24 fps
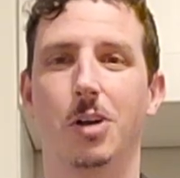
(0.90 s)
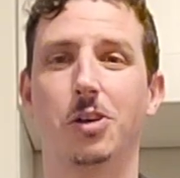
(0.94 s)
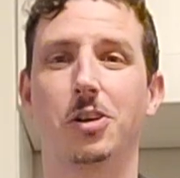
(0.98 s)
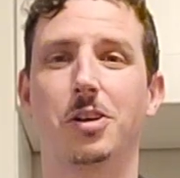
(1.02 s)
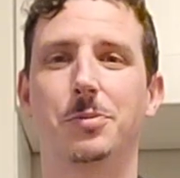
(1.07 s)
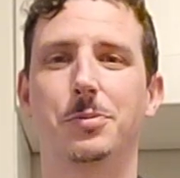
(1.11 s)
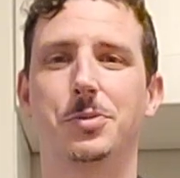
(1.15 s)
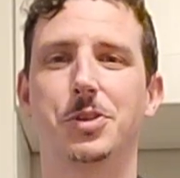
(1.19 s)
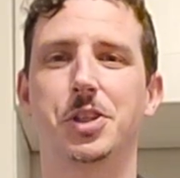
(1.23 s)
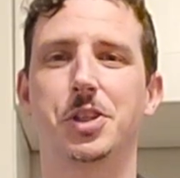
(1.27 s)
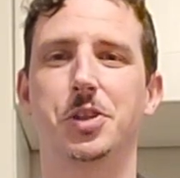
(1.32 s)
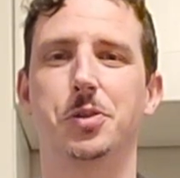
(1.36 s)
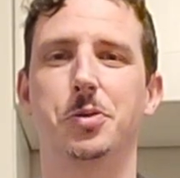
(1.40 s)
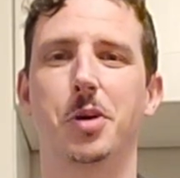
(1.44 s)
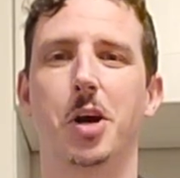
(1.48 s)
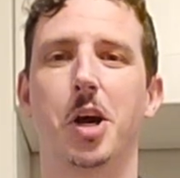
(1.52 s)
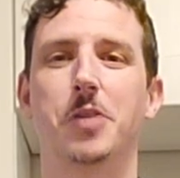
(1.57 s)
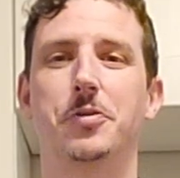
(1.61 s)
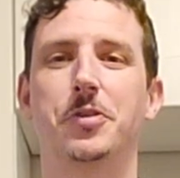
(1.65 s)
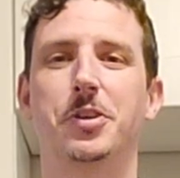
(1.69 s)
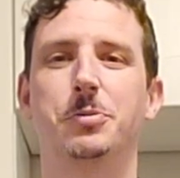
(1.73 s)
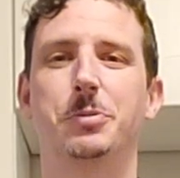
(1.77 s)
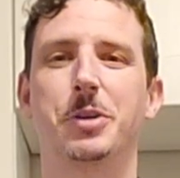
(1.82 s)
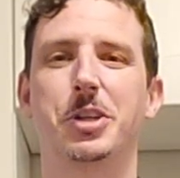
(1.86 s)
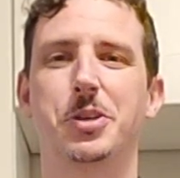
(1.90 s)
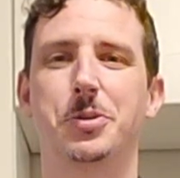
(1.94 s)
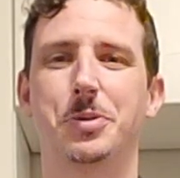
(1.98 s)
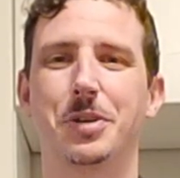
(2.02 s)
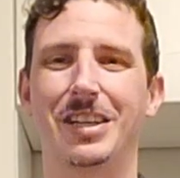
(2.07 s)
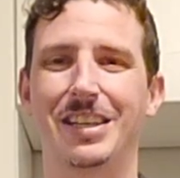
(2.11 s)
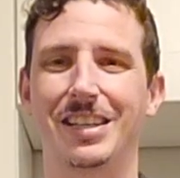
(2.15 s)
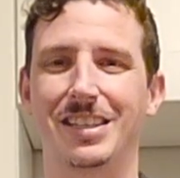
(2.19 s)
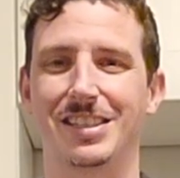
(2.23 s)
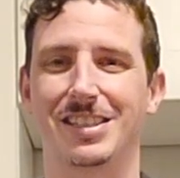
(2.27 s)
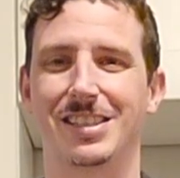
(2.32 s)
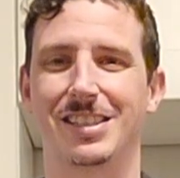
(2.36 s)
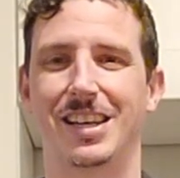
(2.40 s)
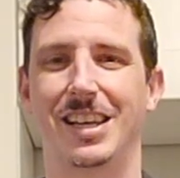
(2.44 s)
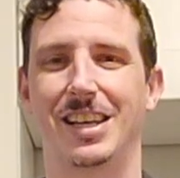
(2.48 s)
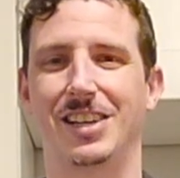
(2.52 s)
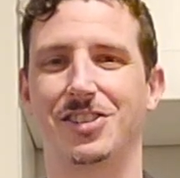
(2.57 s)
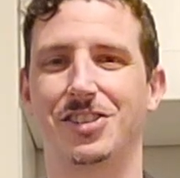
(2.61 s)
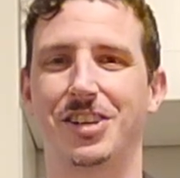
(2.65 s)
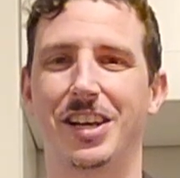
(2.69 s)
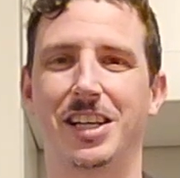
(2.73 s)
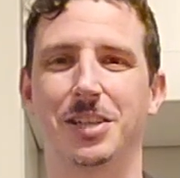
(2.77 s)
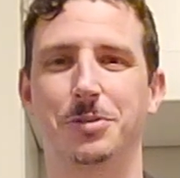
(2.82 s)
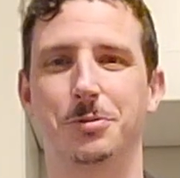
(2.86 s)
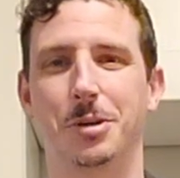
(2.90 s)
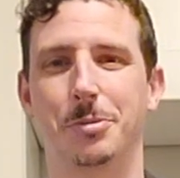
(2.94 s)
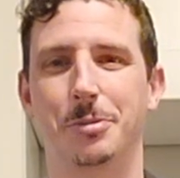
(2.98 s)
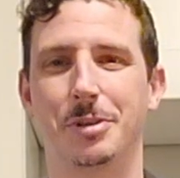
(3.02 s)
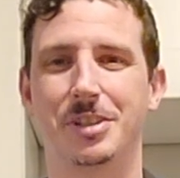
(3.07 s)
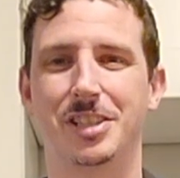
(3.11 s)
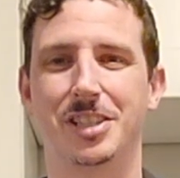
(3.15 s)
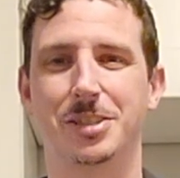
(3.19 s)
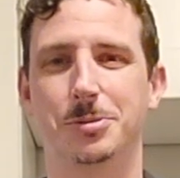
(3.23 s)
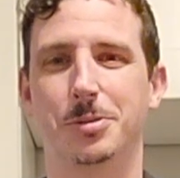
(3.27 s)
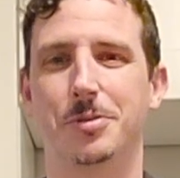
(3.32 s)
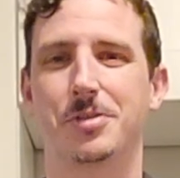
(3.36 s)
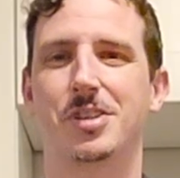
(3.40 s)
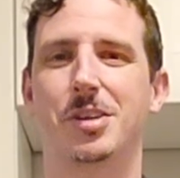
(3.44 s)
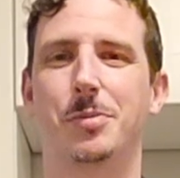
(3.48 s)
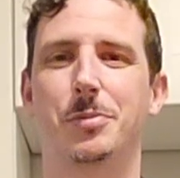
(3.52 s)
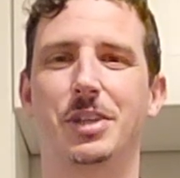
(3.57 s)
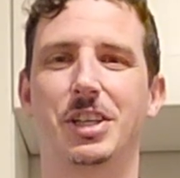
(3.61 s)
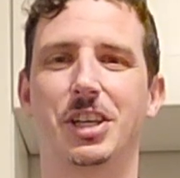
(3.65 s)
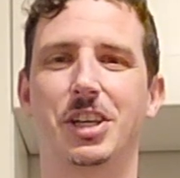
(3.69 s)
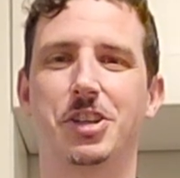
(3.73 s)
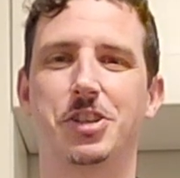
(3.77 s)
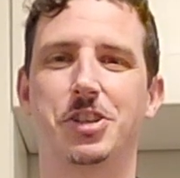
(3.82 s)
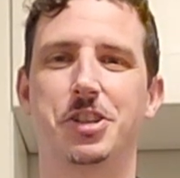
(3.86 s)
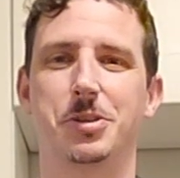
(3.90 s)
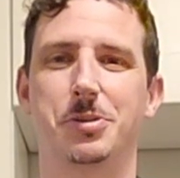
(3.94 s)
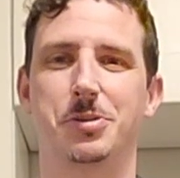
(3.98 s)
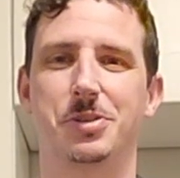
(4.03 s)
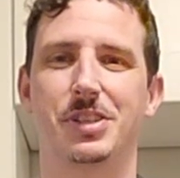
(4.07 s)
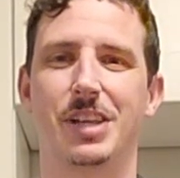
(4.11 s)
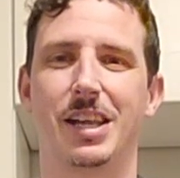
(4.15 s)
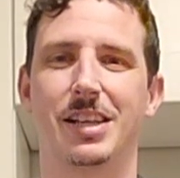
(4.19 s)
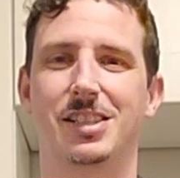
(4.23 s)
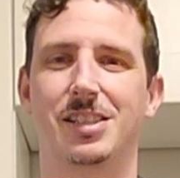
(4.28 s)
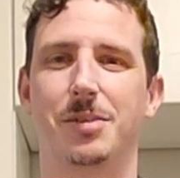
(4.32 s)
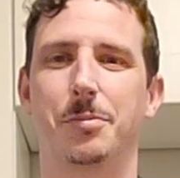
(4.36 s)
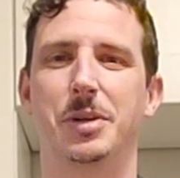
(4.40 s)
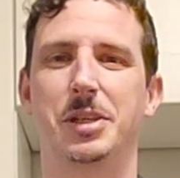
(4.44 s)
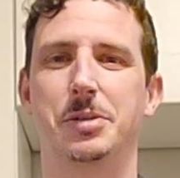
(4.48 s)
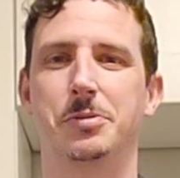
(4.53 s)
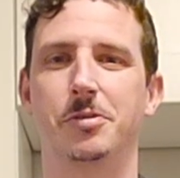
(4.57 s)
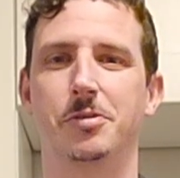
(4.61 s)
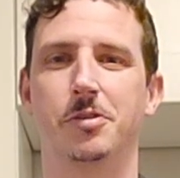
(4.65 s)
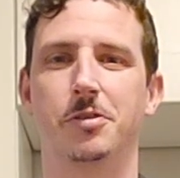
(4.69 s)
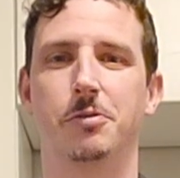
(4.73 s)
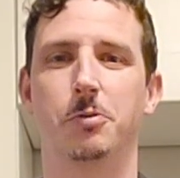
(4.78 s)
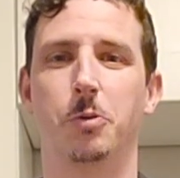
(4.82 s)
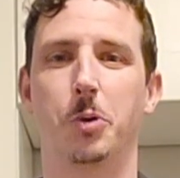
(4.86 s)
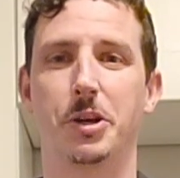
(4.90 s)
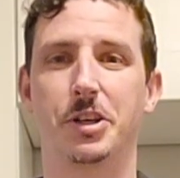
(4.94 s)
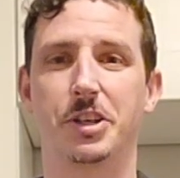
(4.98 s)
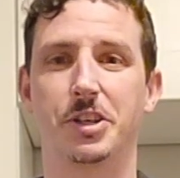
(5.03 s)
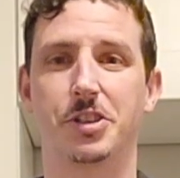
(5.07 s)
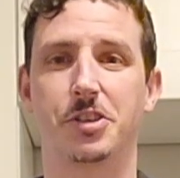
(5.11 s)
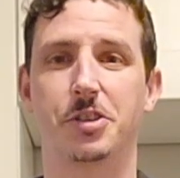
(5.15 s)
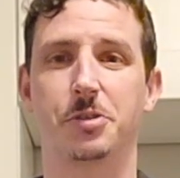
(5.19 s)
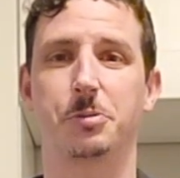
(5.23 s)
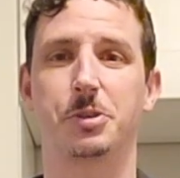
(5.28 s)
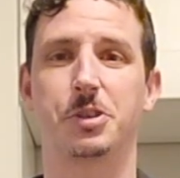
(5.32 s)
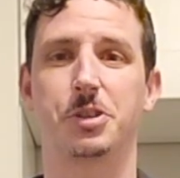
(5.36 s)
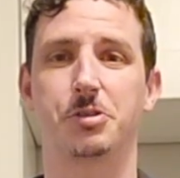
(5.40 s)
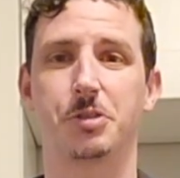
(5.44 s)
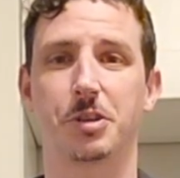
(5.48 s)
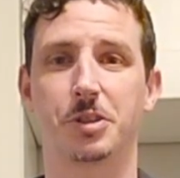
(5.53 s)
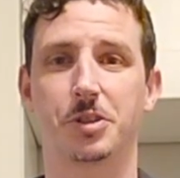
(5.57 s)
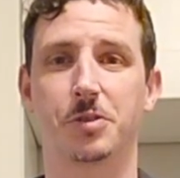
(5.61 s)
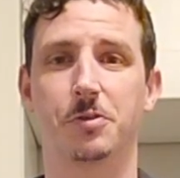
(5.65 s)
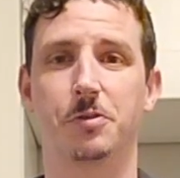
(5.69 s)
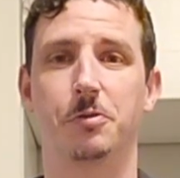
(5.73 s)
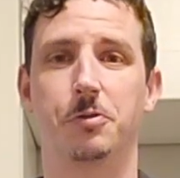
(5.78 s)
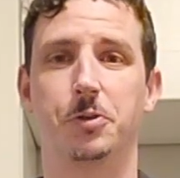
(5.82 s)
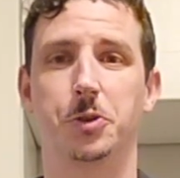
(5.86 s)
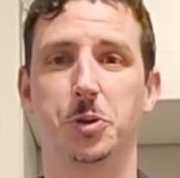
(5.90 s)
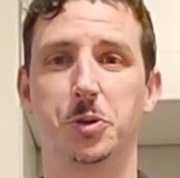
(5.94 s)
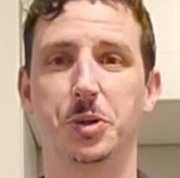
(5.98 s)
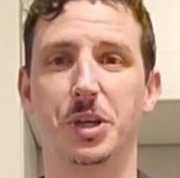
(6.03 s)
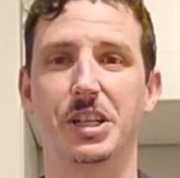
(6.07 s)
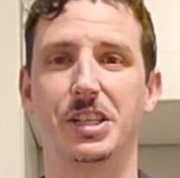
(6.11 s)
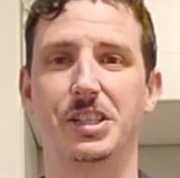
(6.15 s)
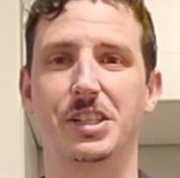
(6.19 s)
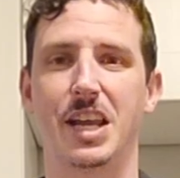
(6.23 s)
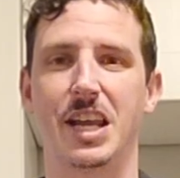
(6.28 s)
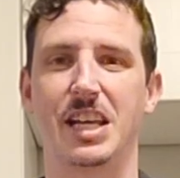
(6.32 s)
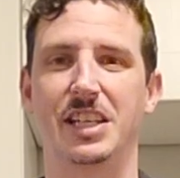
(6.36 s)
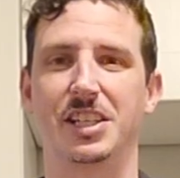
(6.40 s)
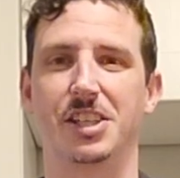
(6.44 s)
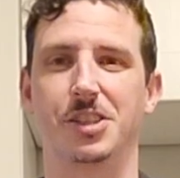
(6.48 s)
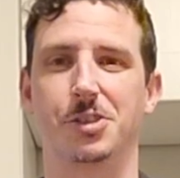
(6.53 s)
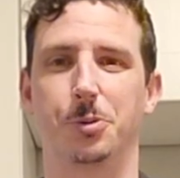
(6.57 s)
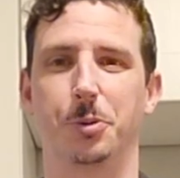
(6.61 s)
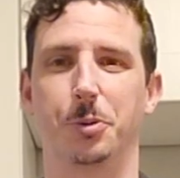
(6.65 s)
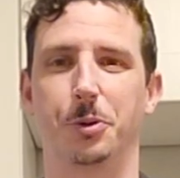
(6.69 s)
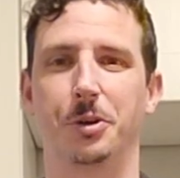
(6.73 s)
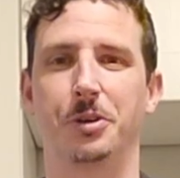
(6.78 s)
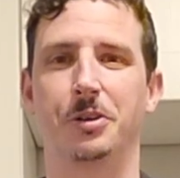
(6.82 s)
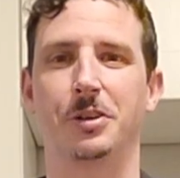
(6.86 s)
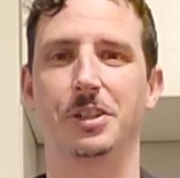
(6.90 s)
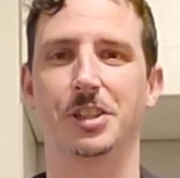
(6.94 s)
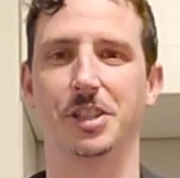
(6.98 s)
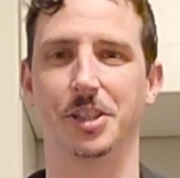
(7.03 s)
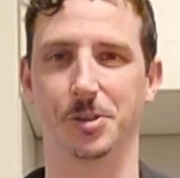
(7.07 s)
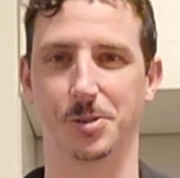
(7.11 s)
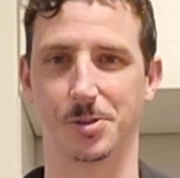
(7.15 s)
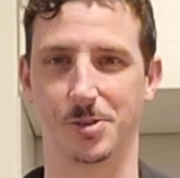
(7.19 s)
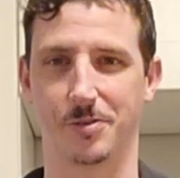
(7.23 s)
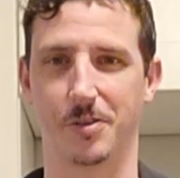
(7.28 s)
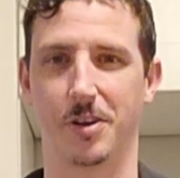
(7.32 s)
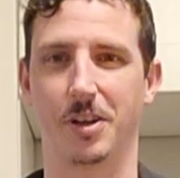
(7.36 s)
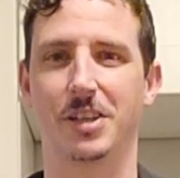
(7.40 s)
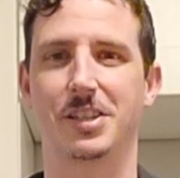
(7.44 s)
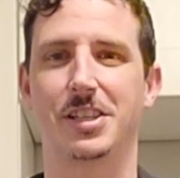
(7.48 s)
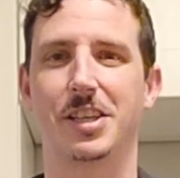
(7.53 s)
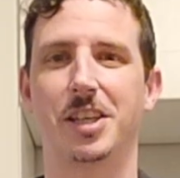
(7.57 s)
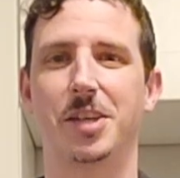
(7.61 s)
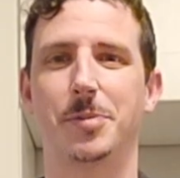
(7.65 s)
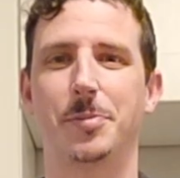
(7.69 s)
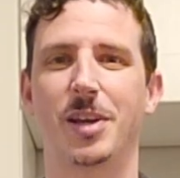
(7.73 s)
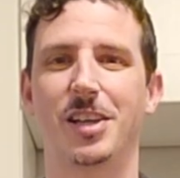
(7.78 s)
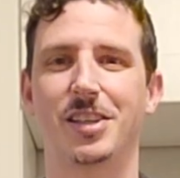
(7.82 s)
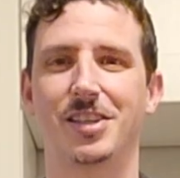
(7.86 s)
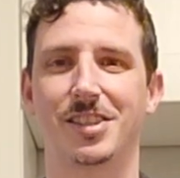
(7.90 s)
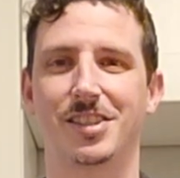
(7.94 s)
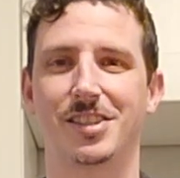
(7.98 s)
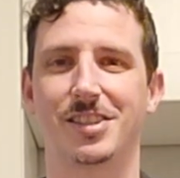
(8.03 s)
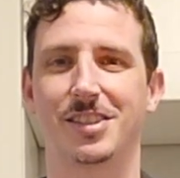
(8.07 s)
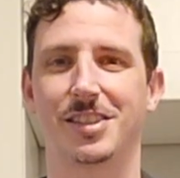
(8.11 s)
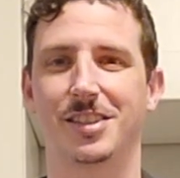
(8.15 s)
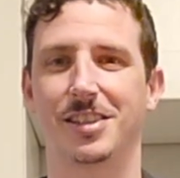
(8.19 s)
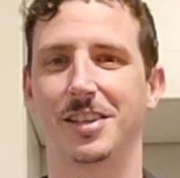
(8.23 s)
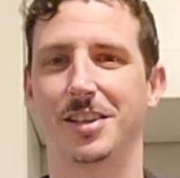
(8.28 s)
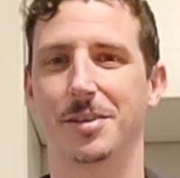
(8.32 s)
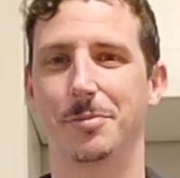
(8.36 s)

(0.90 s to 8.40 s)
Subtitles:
Welcome to uARFIDwhatueat, a channel where we deal with some of the issues that somebody with avoidant restrictive food intake disorder deals with on a daily basis.